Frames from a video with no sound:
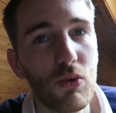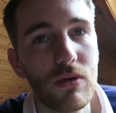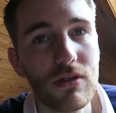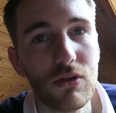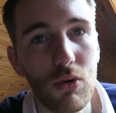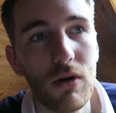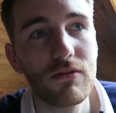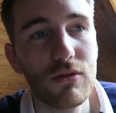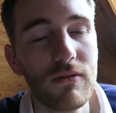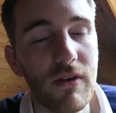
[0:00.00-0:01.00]
always go
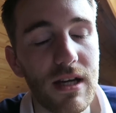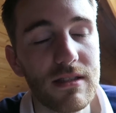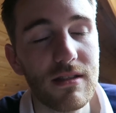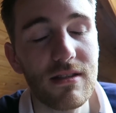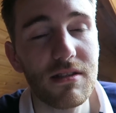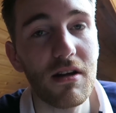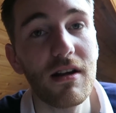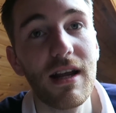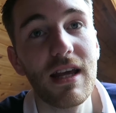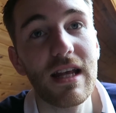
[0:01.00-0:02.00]
off too fast at the
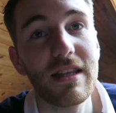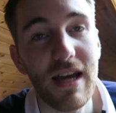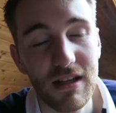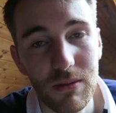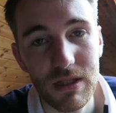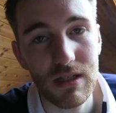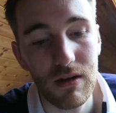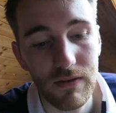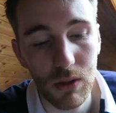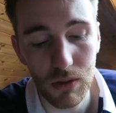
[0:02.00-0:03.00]
start and then I knacker
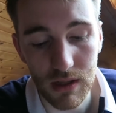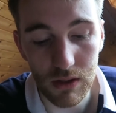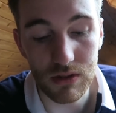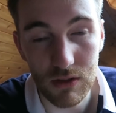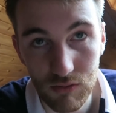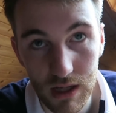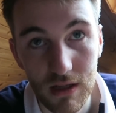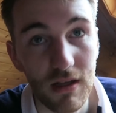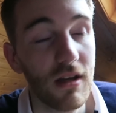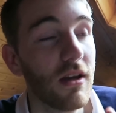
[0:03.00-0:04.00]
myself out, and I was like, right,